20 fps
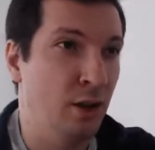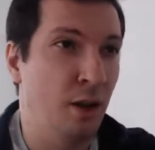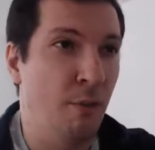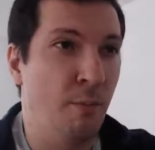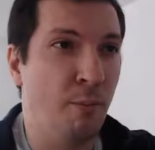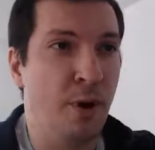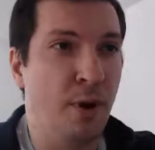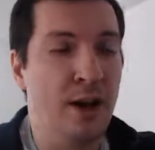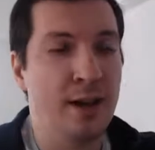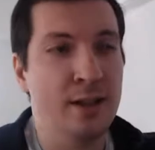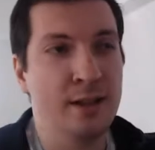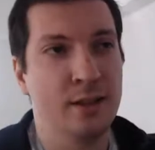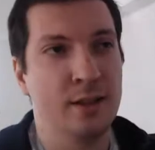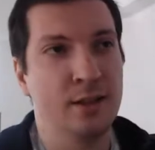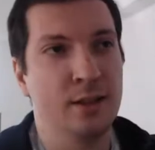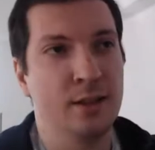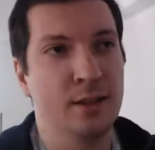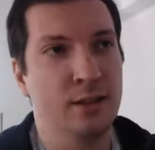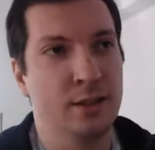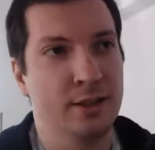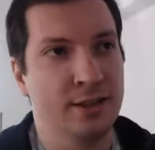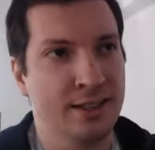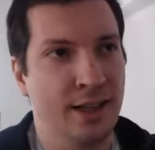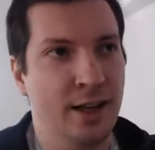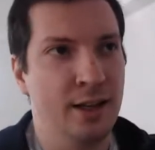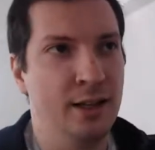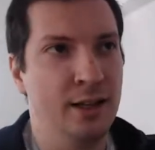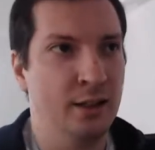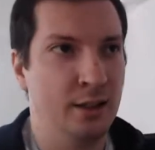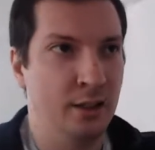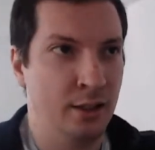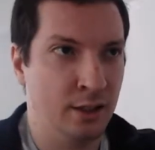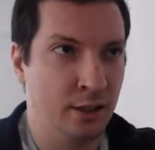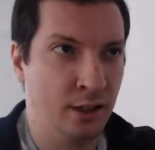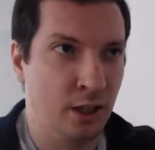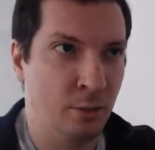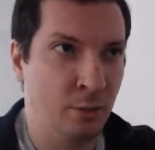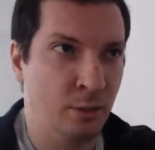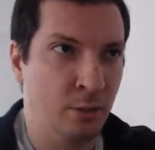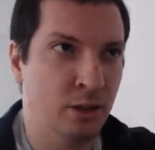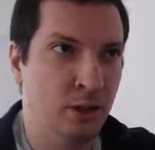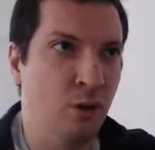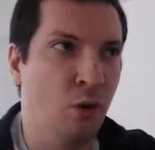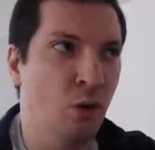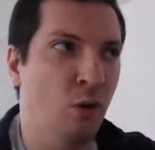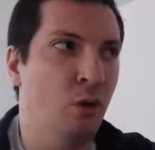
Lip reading: might sign an agreement